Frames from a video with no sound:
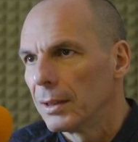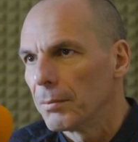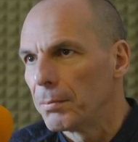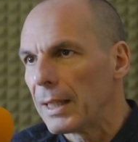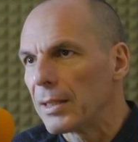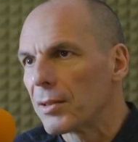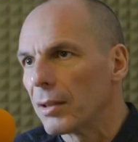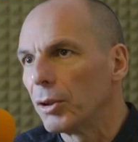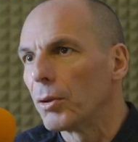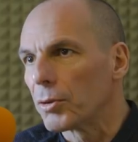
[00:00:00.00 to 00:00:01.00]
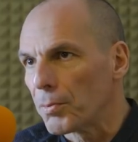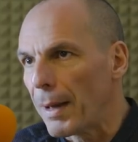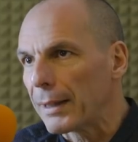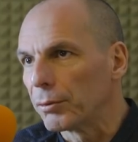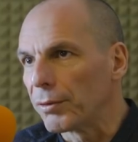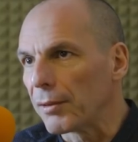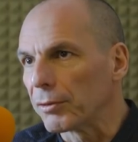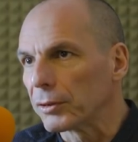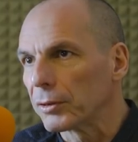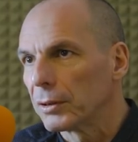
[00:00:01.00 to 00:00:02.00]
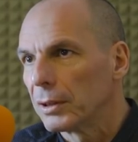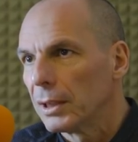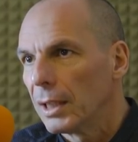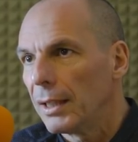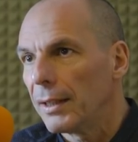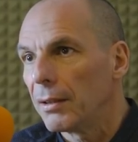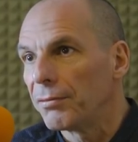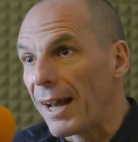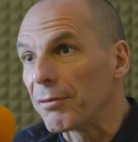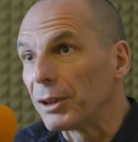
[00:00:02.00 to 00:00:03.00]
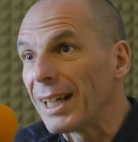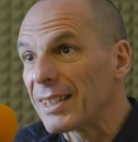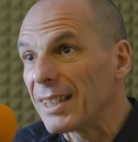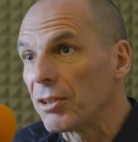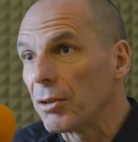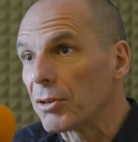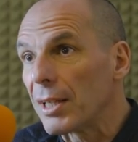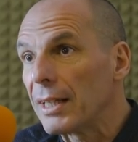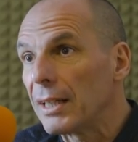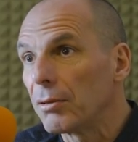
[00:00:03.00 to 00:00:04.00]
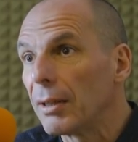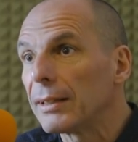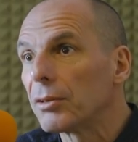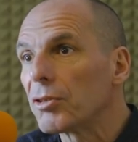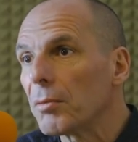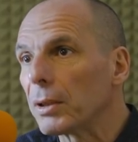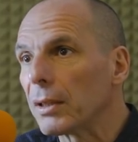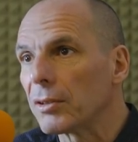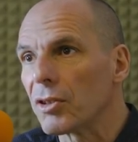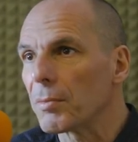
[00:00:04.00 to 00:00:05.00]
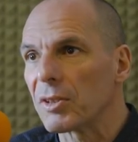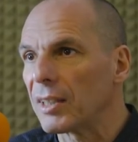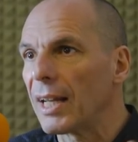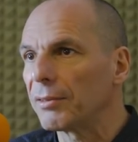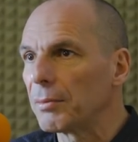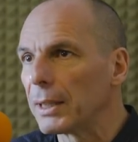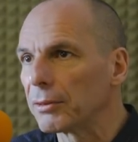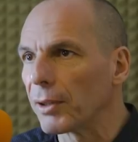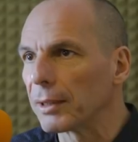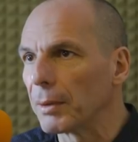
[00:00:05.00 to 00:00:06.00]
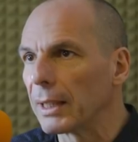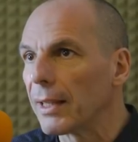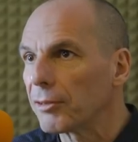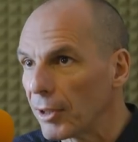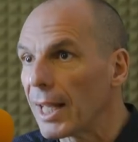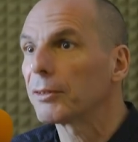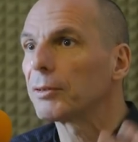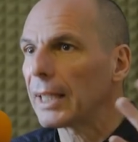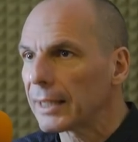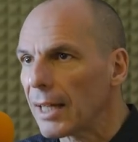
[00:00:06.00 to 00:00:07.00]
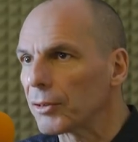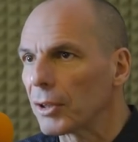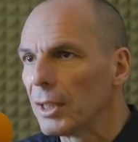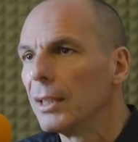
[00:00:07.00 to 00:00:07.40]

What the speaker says: brings euros back to Frankfurt. And so then Frankfurt has these euros and they need to lend it to someone. The Germans didn't have demand for that money there, so they had to take it out.